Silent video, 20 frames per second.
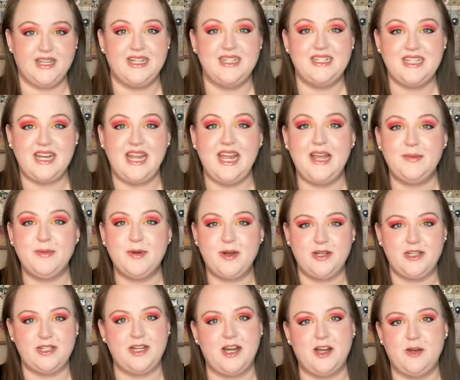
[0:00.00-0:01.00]
Today, I'm
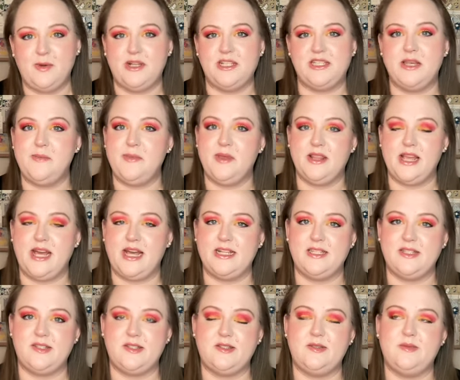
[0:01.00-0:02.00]
going to talk about something
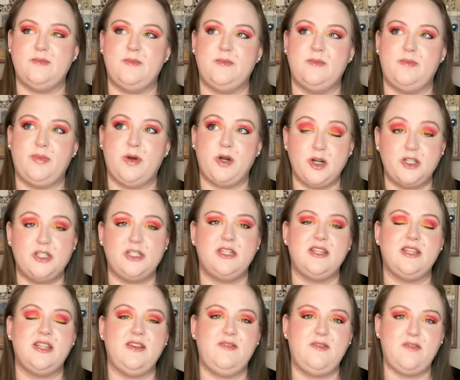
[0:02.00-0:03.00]
that's
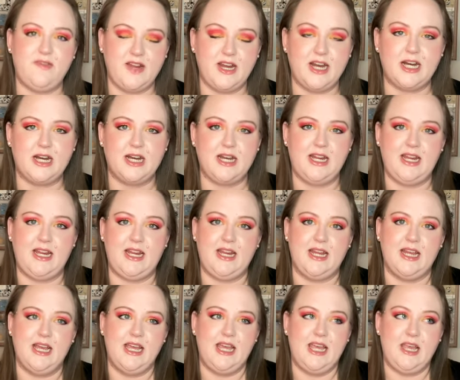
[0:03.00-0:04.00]
personally
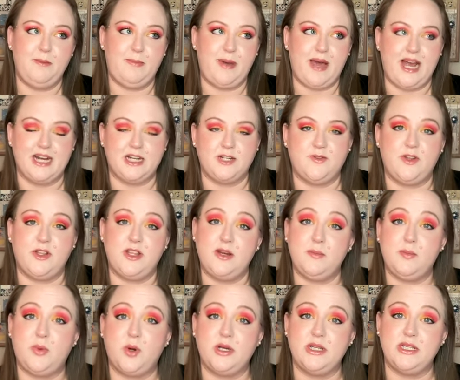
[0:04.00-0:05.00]
very impactful and
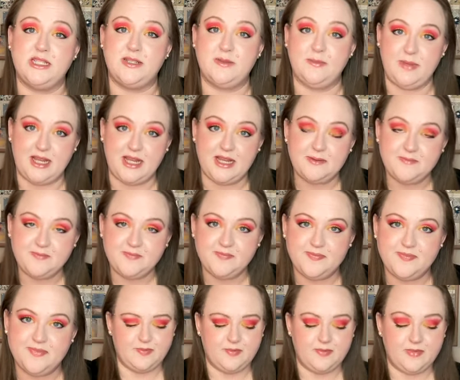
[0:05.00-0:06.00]
important to me,
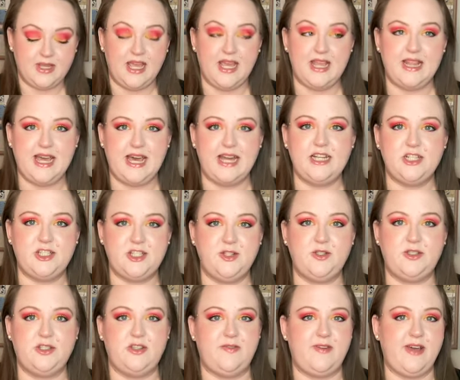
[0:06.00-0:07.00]
and that is due
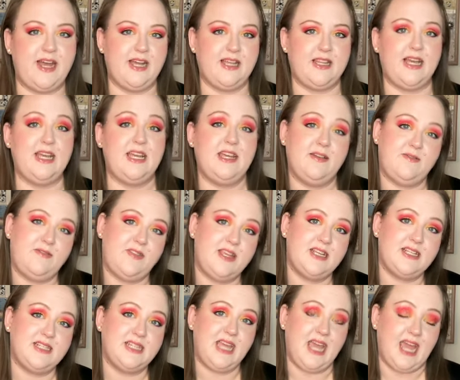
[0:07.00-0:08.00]
to the fact that if
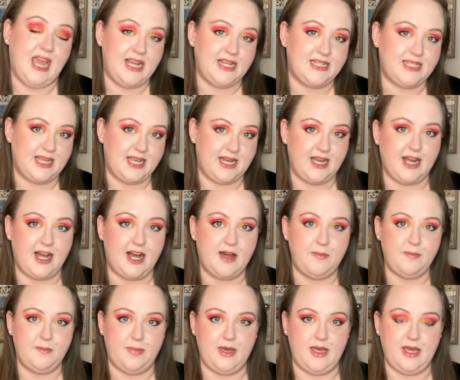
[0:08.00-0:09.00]
this case had
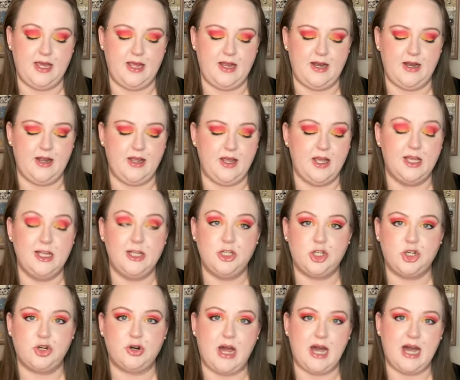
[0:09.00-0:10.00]
not been
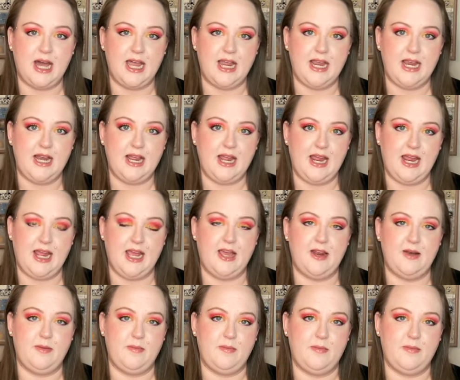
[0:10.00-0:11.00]
tried
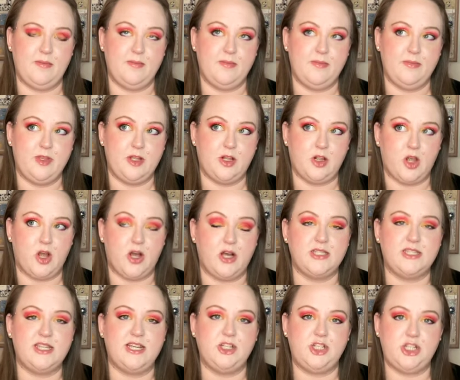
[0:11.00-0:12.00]
and the
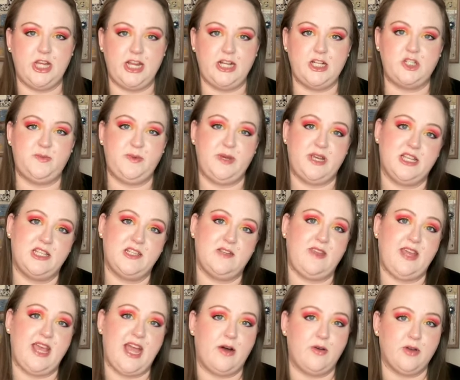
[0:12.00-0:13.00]
laws had changed because of
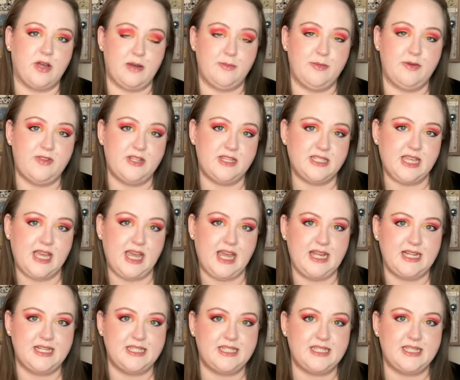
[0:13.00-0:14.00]
the outcome of this
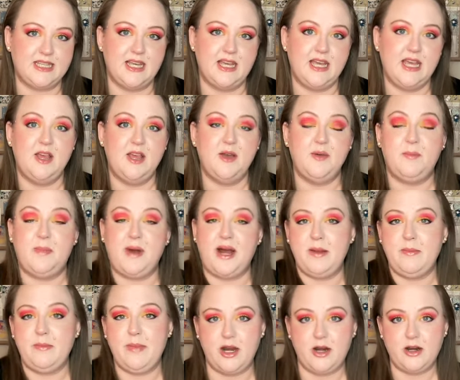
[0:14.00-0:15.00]
case,
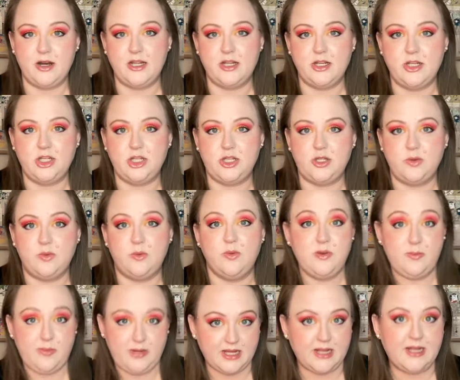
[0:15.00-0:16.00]
my marriage
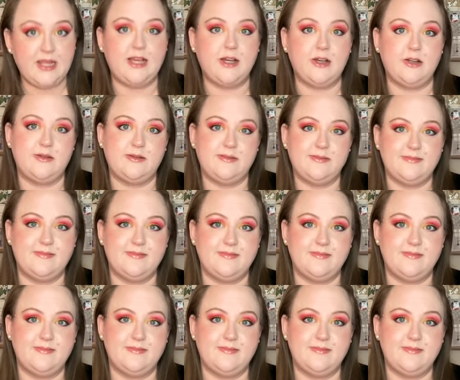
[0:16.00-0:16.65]
would be illegal.